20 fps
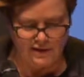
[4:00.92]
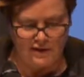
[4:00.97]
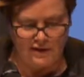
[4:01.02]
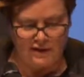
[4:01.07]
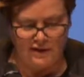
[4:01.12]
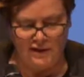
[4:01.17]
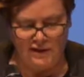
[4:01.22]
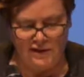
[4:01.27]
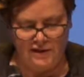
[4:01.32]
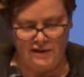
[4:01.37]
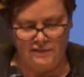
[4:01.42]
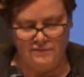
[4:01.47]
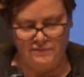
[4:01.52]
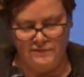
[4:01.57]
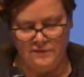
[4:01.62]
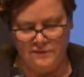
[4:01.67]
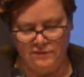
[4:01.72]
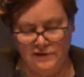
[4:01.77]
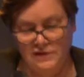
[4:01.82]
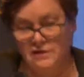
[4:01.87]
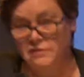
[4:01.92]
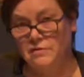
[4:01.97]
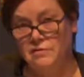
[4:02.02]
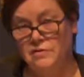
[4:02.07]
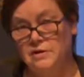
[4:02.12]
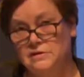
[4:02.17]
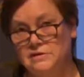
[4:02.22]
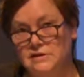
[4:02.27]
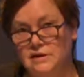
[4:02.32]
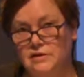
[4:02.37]
um, one of the
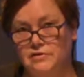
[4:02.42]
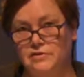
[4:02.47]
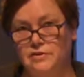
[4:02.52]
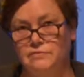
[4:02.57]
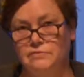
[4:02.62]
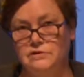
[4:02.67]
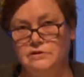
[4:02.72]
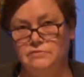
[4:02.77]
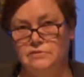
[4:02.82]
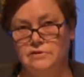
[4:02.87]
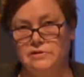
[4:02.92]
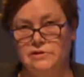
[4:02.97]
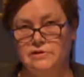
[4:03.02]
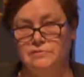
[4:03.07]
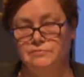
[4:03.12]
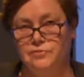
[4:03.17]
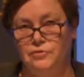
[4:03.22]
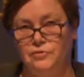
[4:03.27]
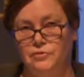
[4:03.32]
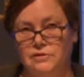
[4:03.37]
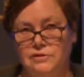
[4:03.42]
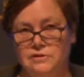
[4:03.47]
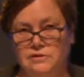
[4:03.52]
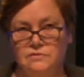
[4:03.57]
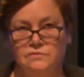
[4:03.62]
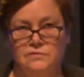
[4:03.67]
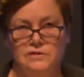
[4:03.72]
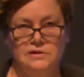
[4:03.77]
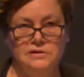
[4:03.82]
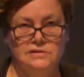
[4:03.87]
things that I thought was really
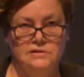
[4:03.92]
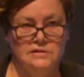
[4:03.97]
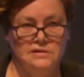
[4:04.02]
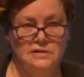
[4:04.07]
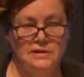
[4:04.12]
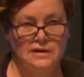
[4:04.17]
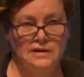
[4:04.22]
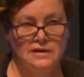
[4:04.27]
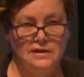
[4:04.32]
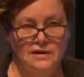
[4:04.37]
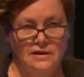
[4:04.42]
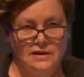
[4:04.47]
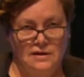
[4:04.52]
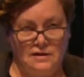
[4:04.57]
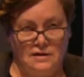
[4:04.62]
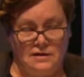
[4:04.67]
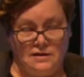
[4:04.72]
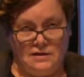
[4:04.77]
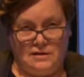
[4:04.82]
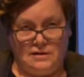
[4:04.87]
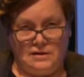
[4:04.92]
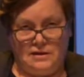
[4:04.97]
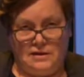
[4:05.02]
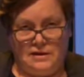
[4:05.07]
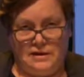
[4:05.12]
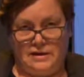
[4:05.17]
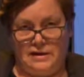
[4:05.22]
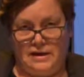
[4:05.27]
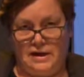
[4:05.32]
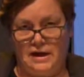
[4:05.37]
important was
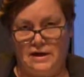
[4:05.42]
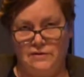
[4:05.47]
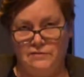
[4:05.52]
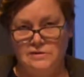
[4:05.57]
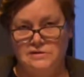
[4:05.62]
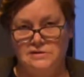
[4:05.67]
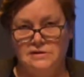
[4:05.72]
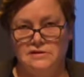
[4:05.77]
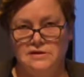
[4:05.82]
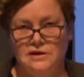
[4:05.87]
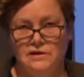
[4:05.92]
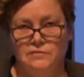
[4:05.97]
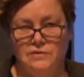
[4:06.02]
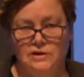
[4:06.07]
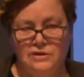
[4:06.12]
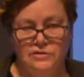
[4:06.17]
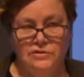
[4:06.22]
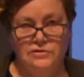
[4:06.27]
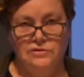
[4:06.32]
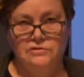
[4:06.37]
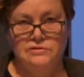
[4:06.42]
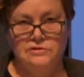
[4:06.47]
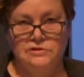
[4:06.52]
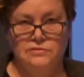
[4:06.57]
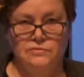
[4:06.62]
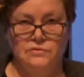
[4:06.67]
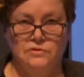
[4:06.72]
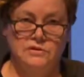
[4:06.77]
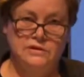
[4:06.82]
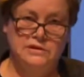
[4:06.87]
how is it that we learn to
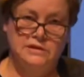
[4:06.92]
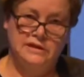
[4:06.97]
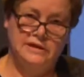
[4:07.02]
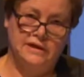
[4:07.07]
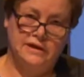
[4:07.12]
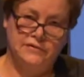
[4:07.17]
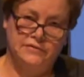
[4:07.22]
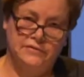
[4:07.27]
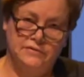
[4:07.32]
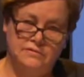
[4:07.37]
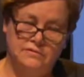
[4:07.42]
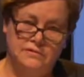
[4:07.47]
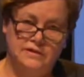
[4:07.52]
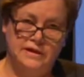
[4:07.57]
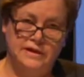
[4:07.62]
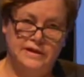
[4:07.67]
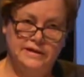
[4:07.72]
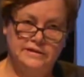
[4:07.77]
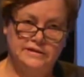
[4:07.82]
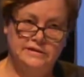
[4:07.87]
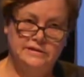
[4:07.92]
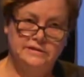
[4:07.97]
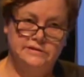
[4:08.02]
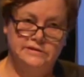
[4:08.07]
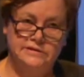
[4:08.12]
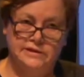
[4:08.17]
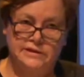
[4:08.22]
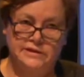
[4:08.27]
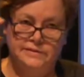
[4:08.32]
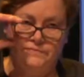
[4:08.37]
work together?
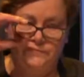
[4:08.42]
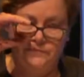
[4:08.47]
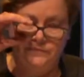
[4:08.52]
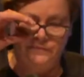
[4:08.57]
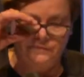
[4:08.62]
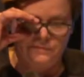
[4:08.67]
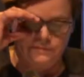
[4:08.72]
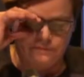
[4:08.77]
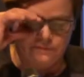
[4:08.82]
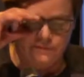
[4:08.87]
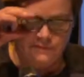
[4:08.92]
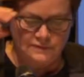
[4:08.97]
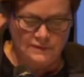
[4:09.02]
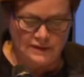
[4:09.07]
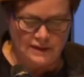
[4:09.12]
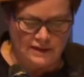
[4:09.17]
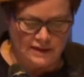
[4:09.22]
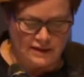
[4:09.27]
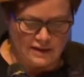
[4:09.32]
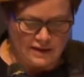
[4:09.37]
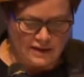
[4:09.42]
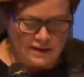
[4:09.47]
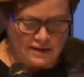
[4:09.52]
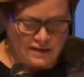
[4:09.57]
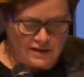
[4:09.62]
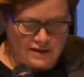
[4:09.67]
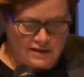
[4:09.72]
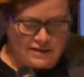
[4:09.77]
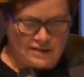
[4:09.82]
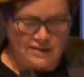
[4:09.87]
And um,
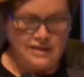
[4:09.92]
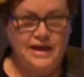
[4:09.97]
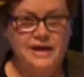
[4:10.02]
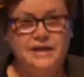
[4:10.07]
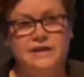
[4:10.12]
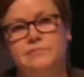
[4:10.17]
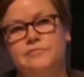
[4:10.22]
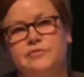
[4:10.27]
that in